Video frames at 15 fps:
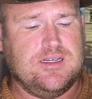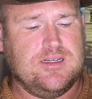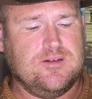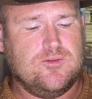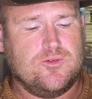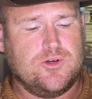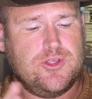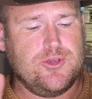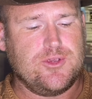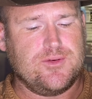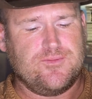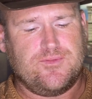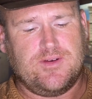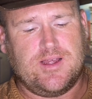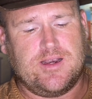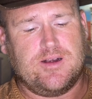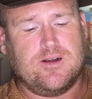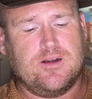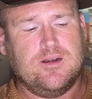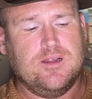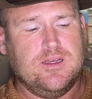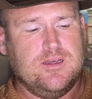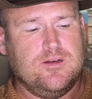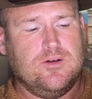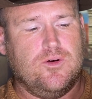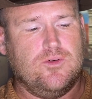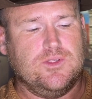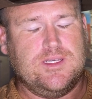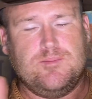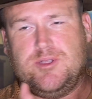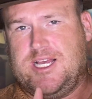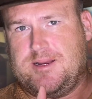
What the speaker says: or you can fire only black